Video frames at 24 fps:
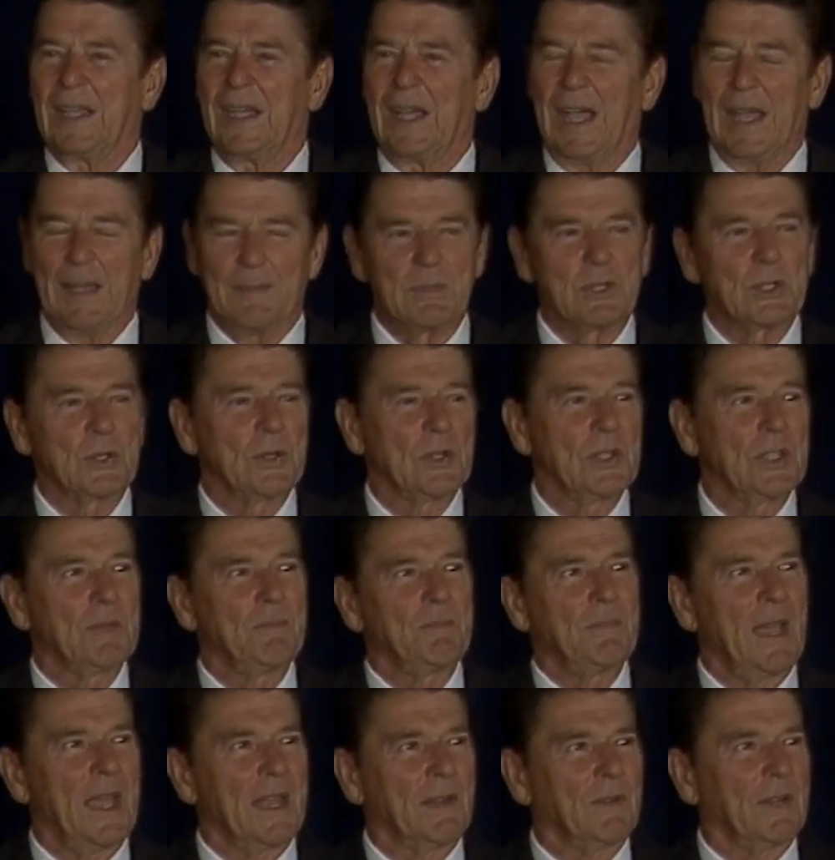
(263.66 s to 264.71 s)
I'm sure
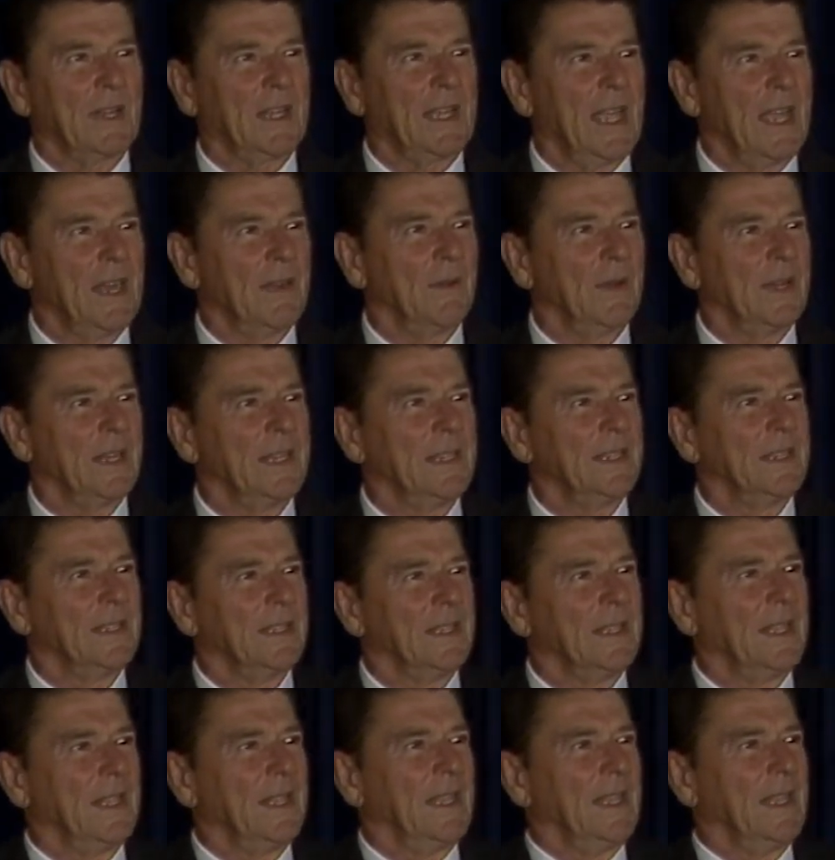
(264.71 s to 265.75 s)
that Patrick Henry
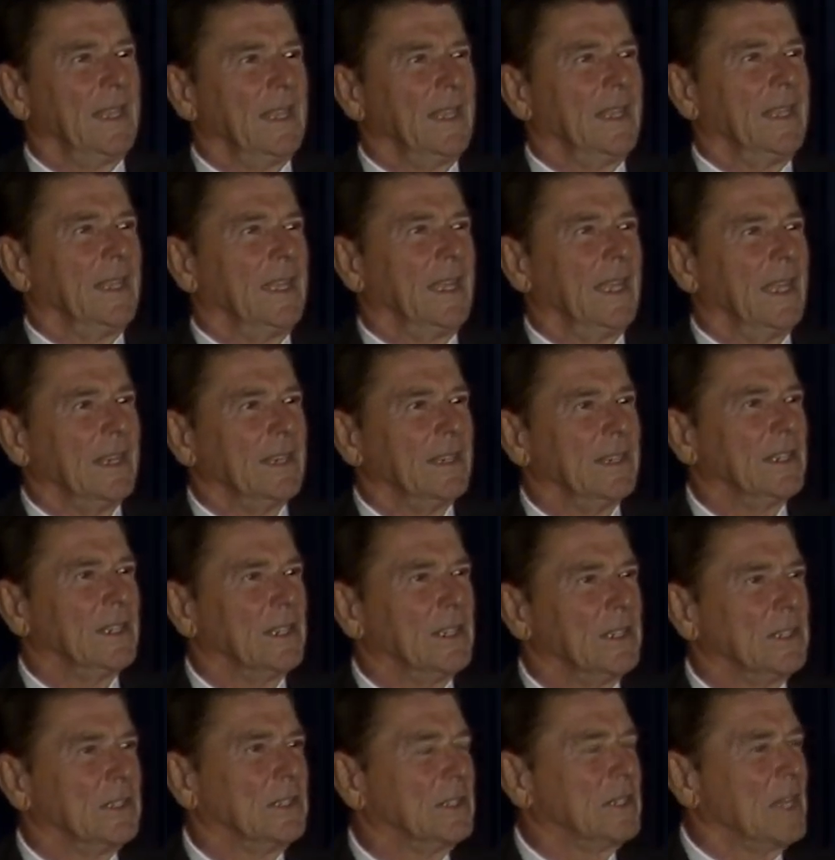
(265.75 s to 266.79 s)
and
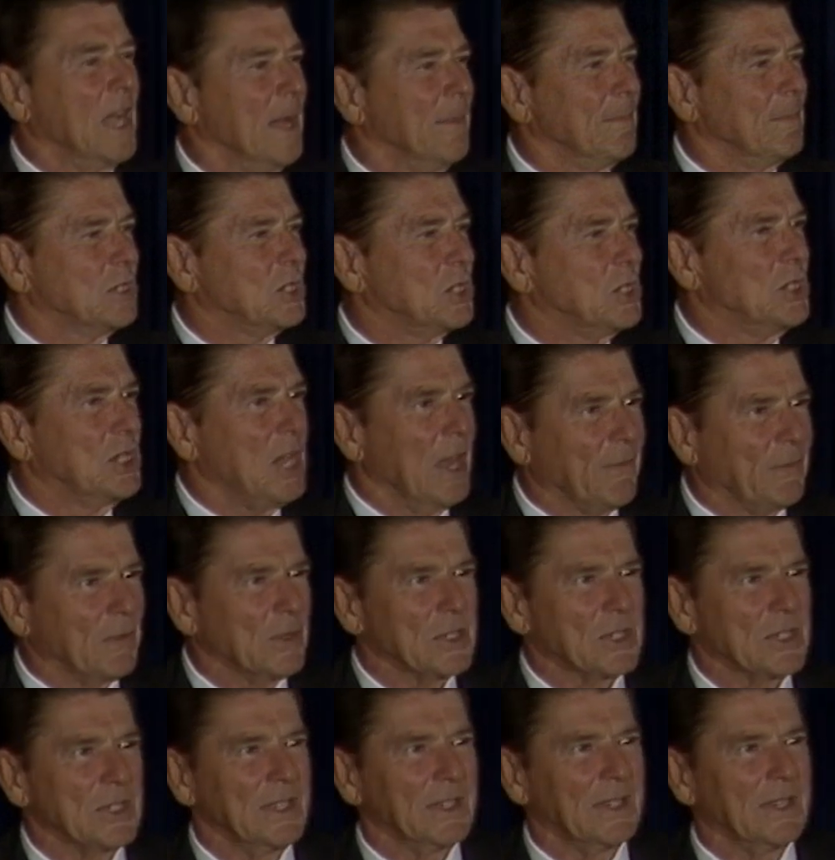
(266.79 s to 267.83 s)
Thomas
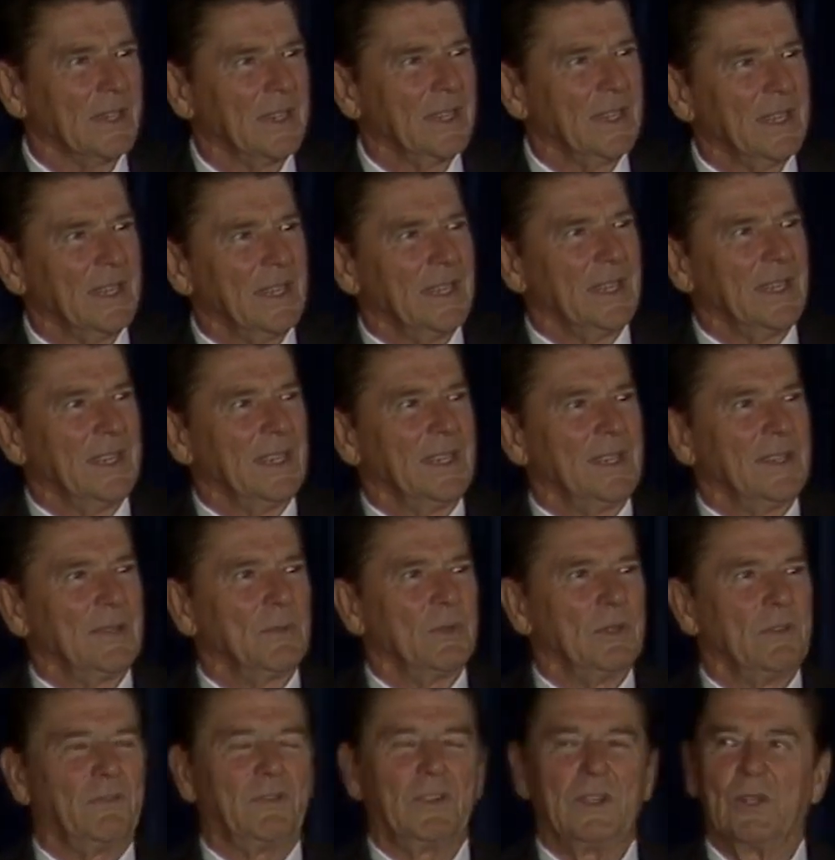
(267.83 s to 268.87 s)
Jefferson
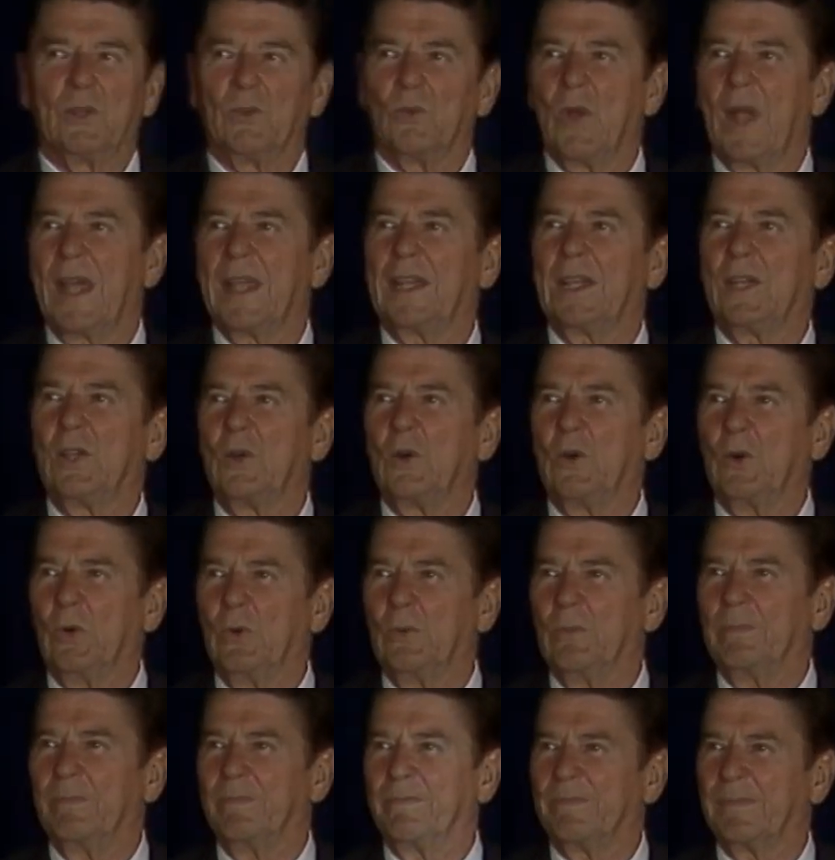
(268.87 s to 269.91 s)
would feel right at
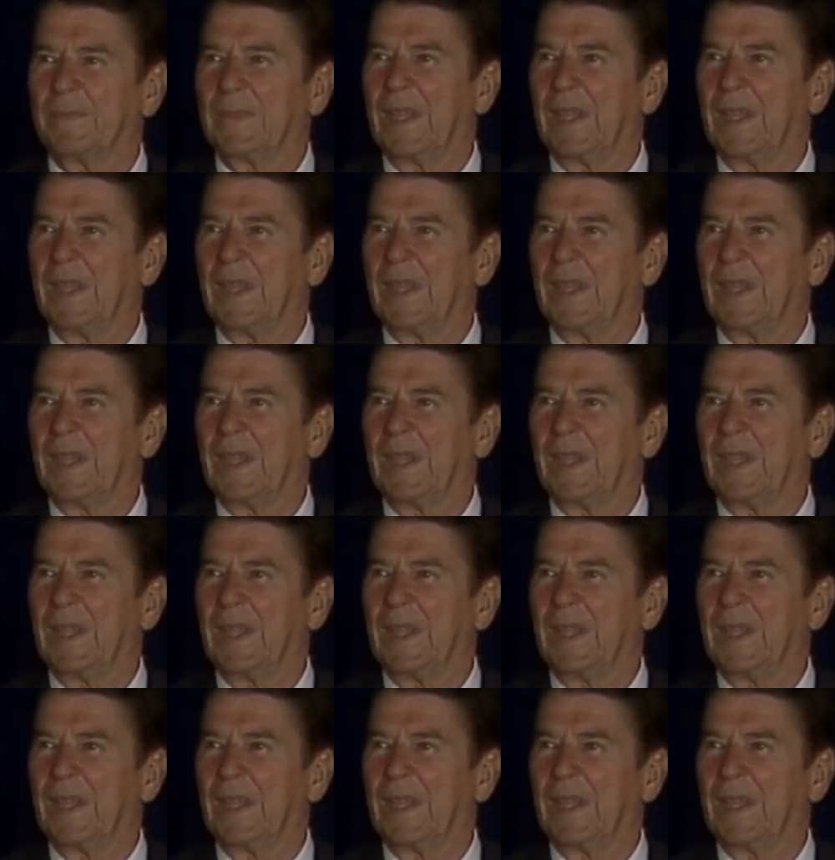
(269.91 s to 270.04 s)
home.